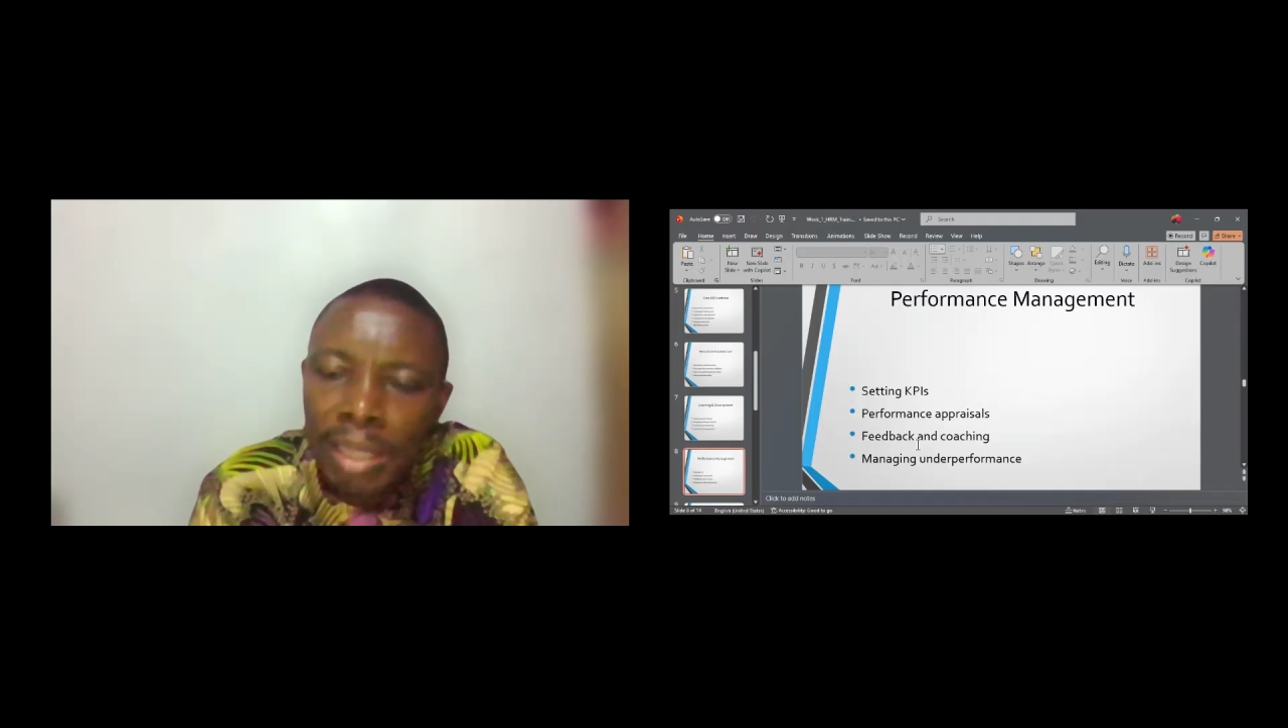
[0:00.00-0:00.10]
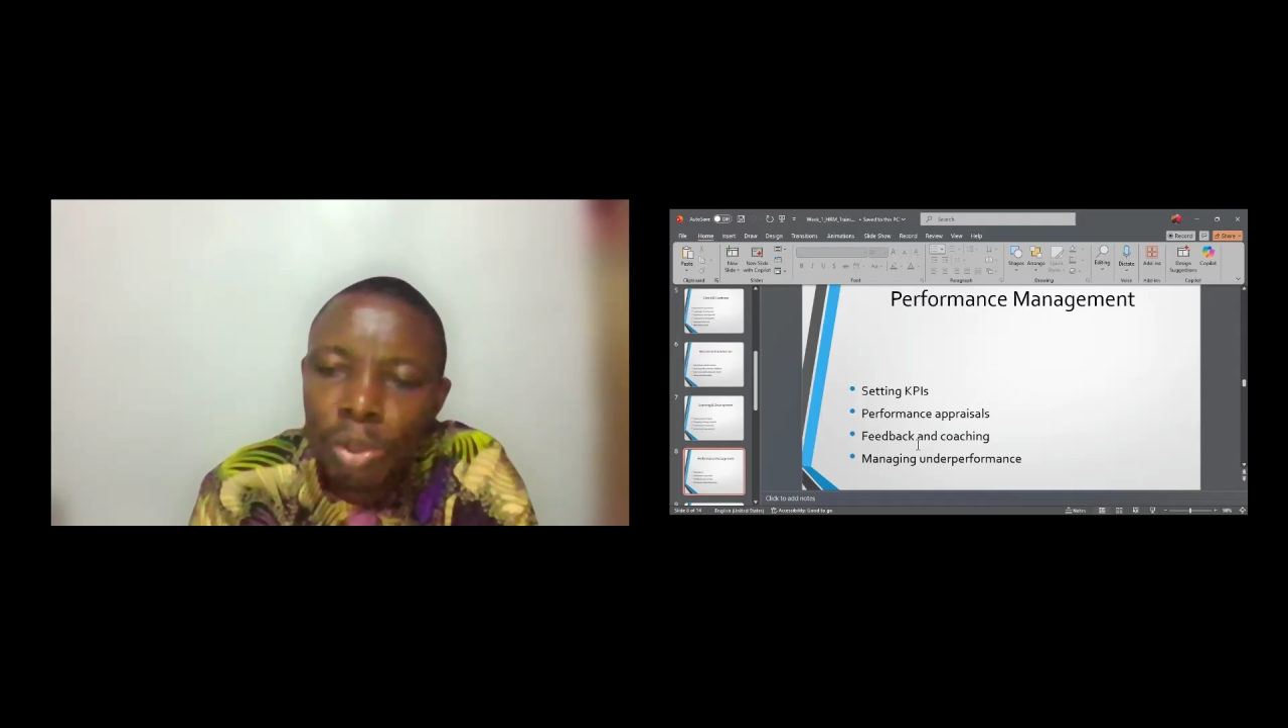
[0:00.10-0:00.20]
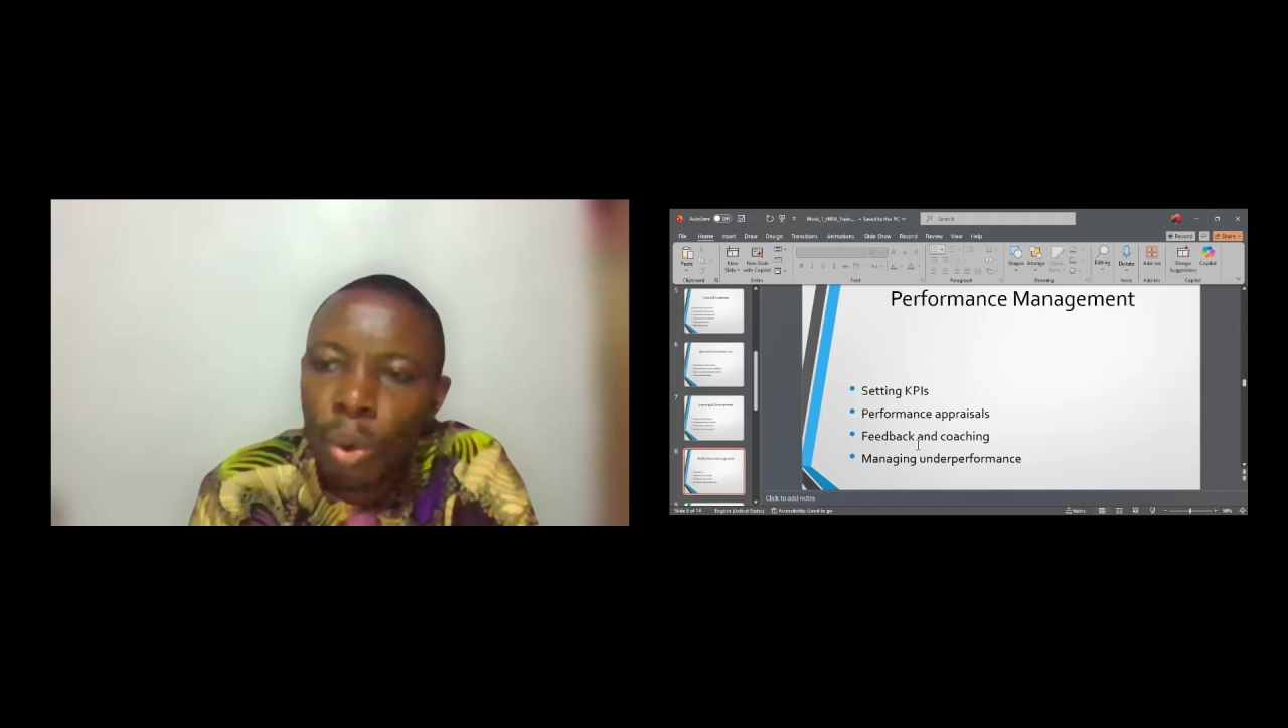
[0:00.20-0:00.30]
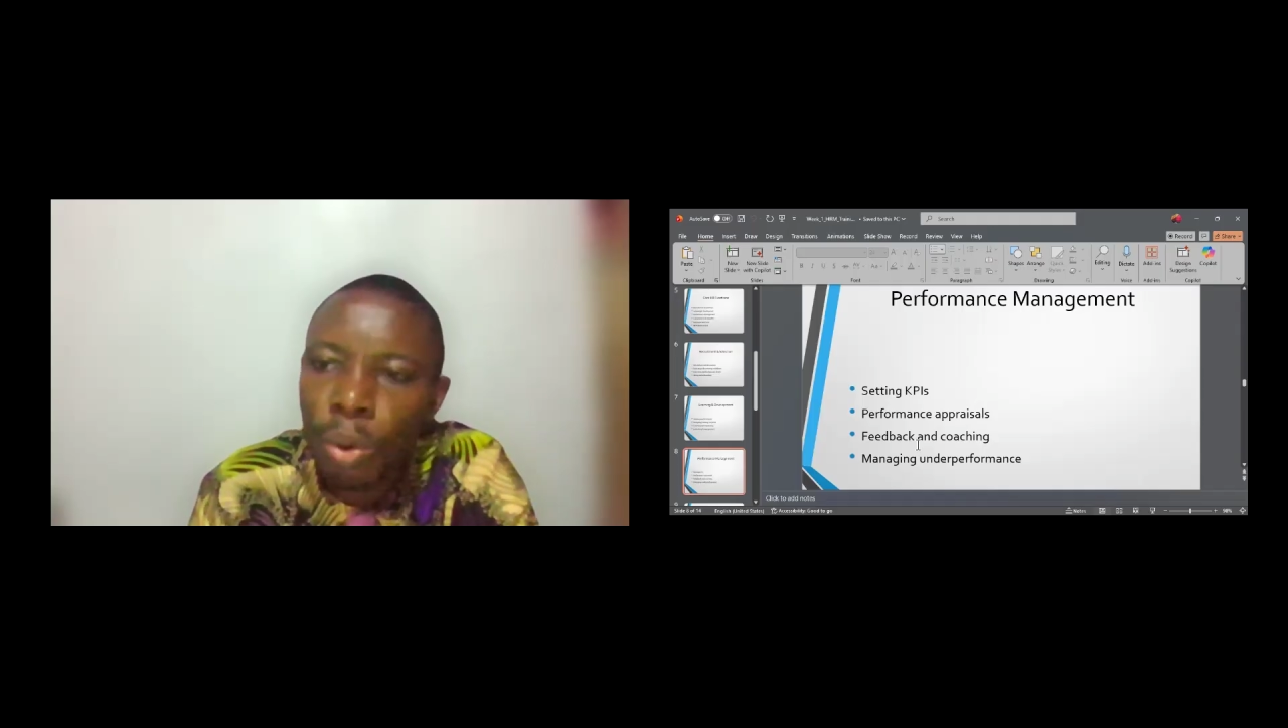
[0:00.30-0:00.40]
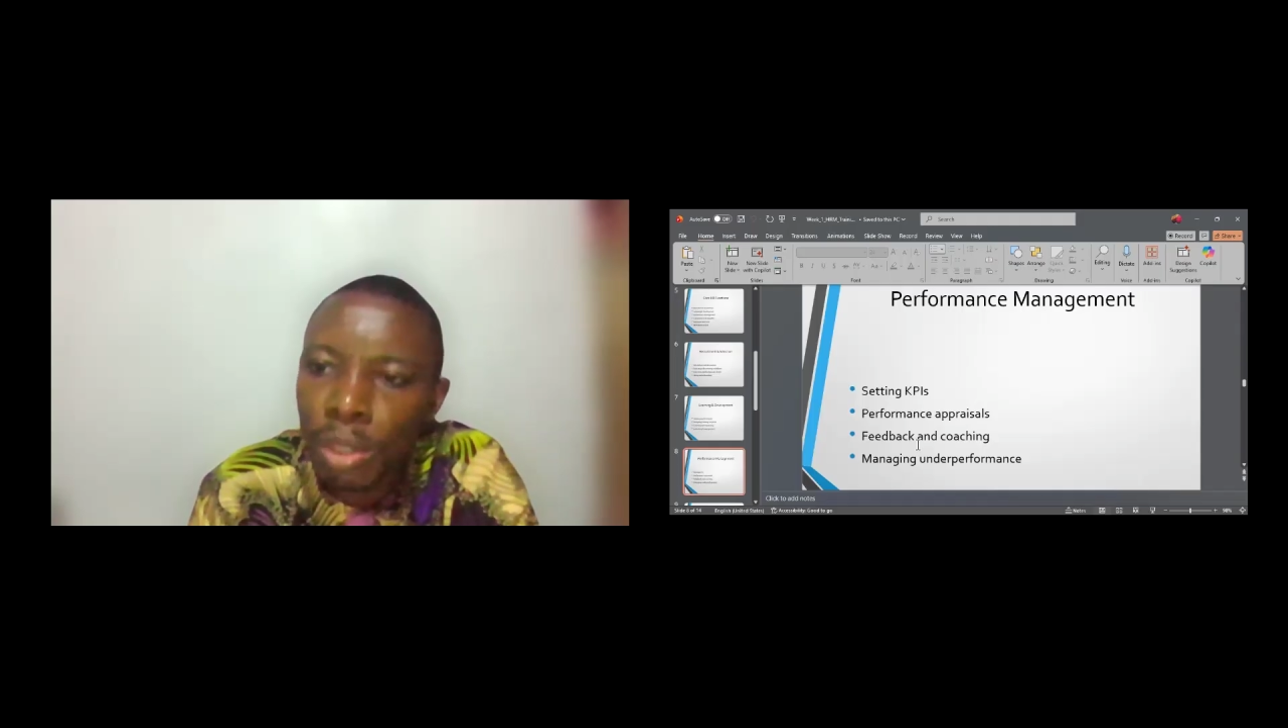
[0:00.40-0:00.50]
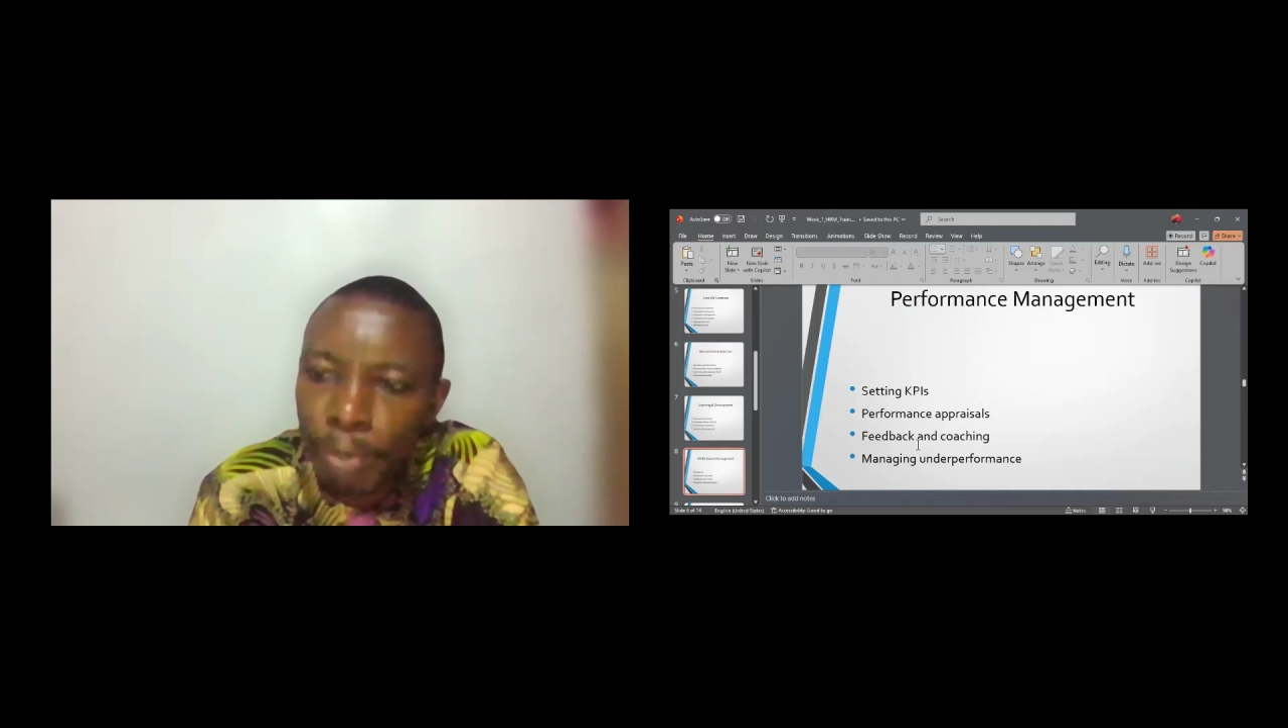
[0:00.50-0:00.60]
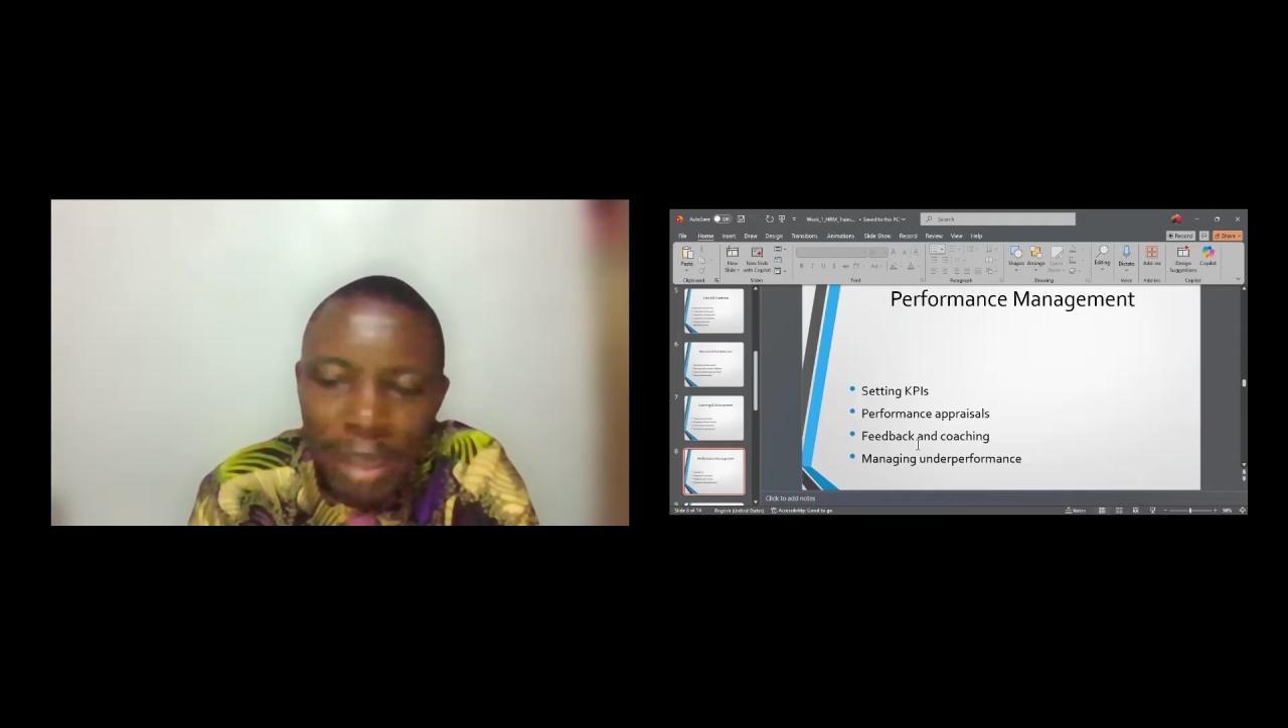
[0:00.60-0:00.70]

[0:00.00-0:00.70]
So it